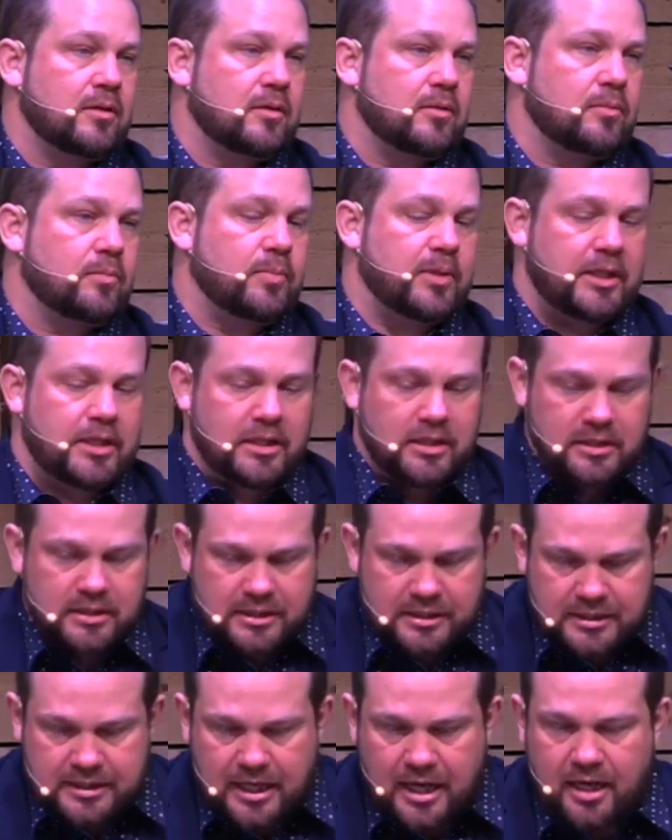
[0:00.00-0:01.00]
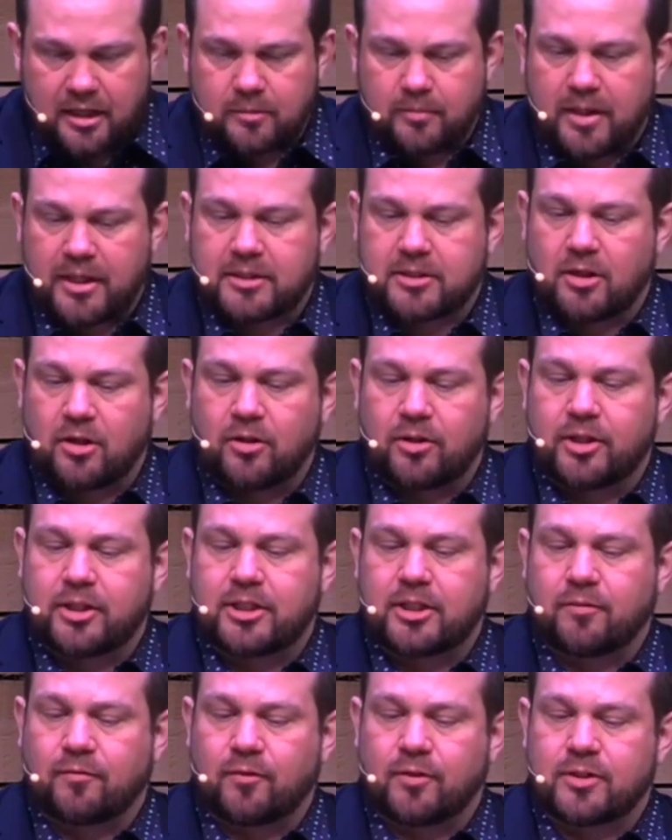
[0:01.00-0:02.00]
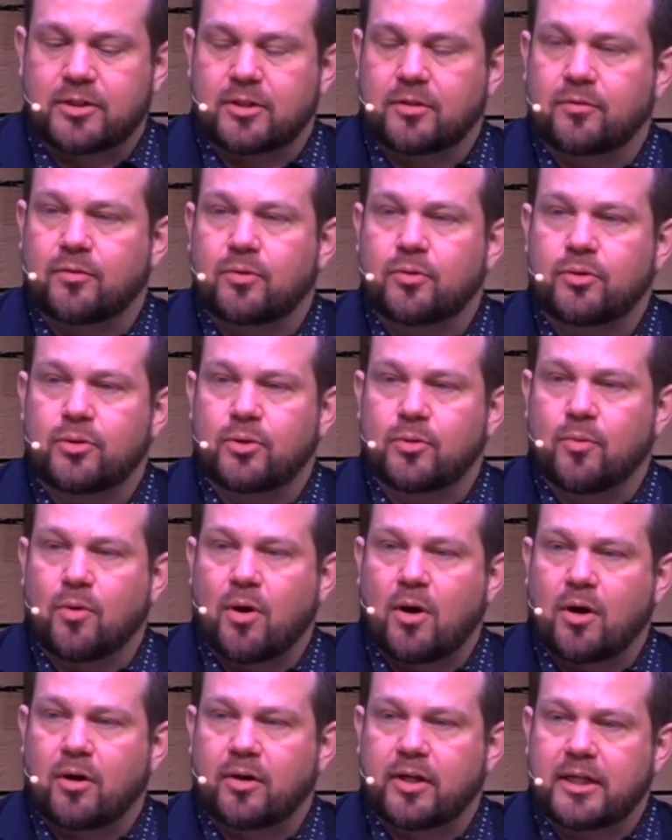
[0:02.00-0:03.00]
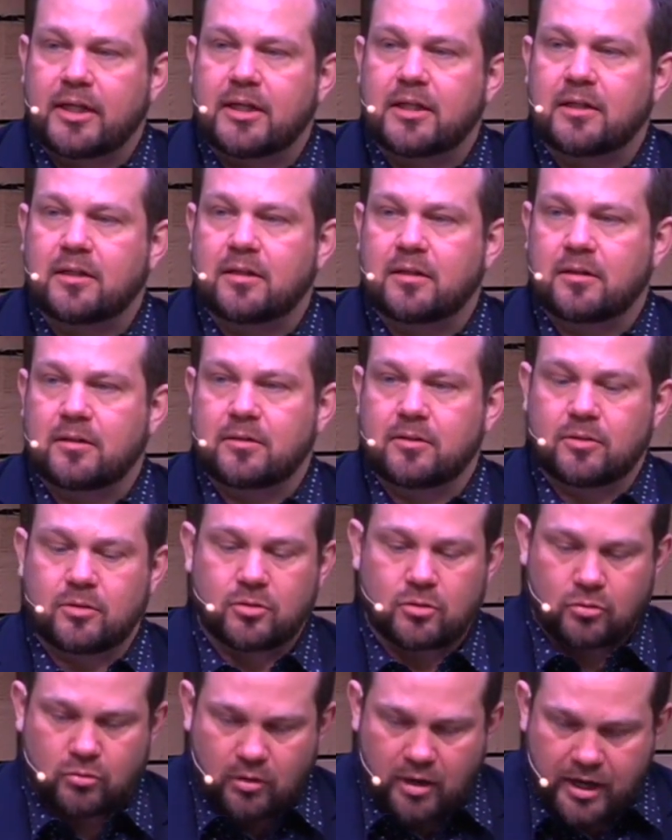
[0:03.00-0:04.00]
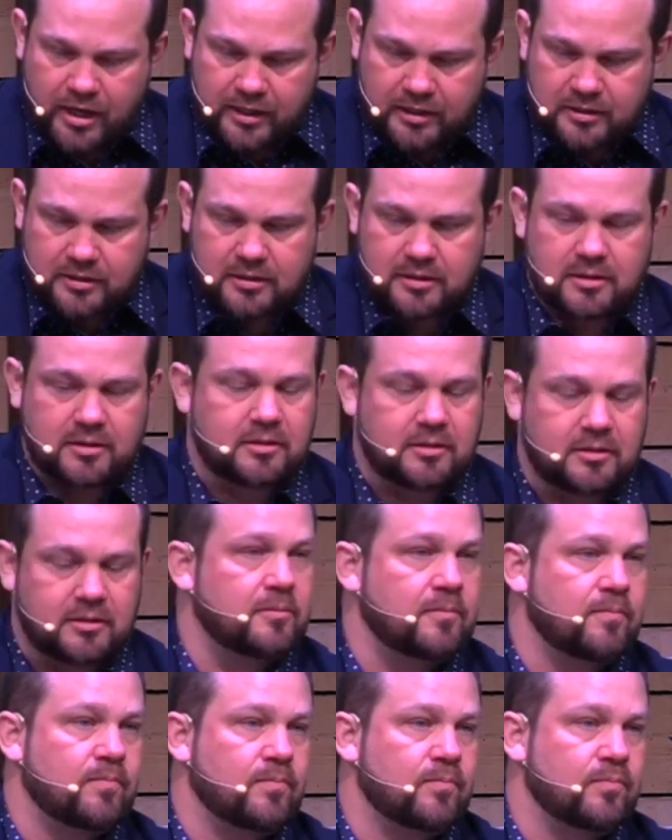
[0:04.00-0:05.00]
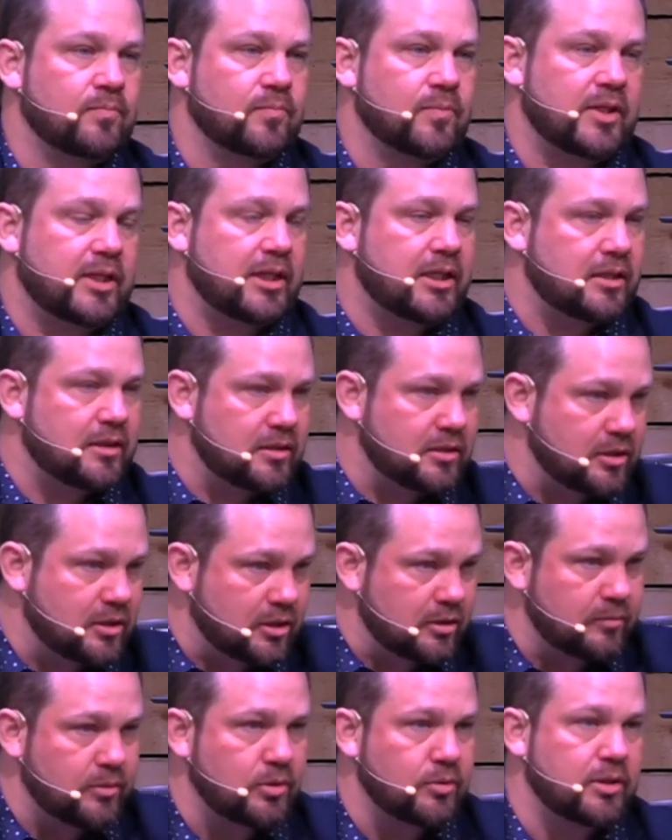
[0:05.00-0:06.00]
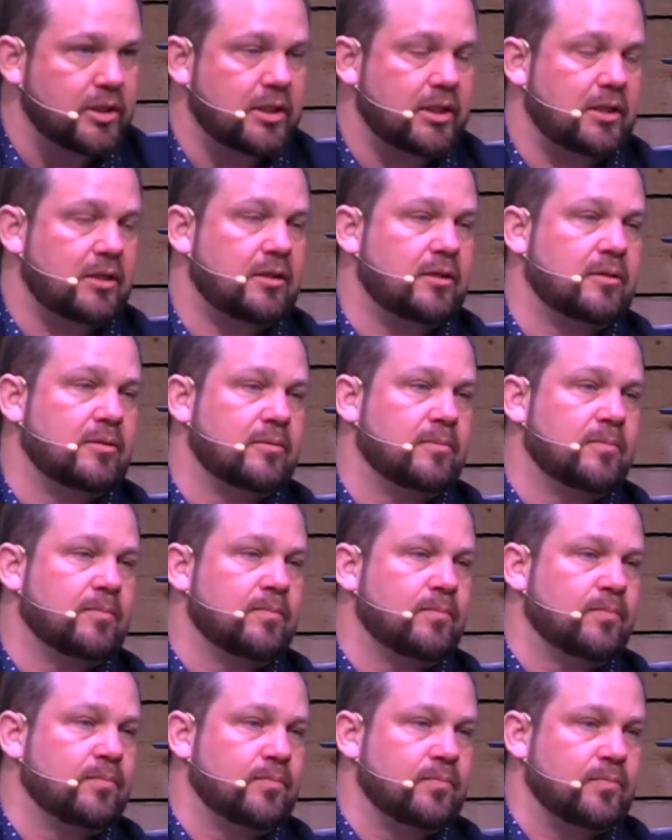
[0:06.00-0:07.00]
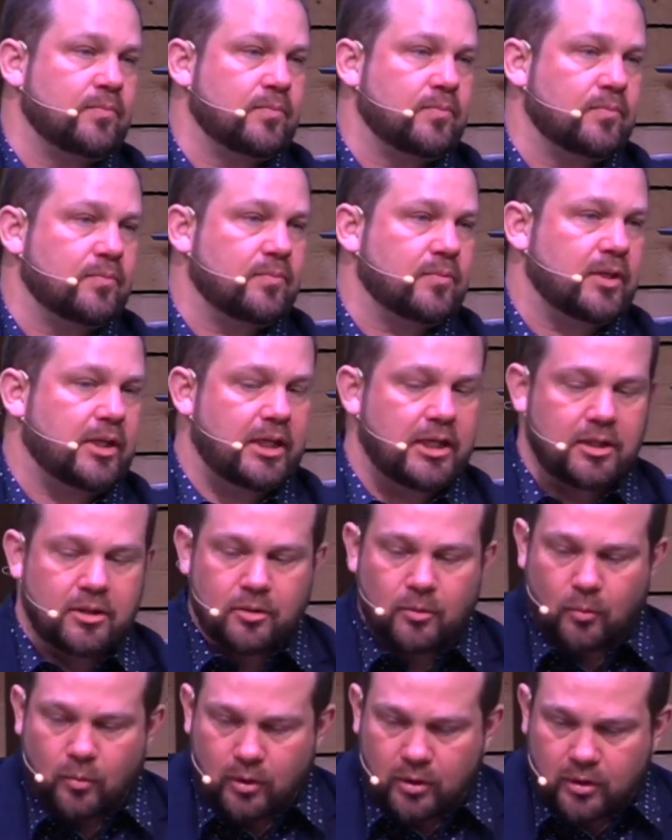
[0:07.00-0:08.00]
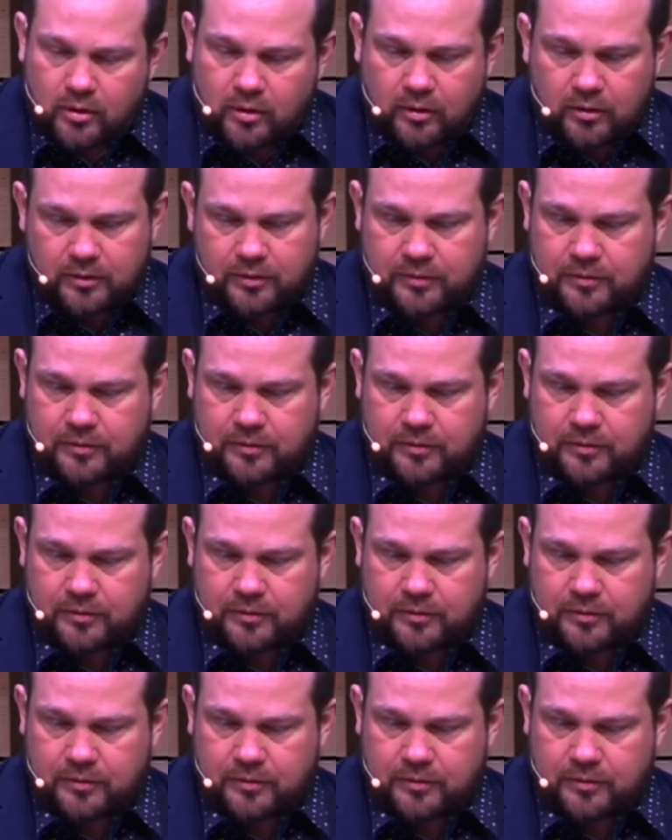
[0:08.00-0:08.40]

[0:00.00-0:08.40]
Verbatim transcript: being a saint makes all the difference of who you are in Christ, in community, in the world.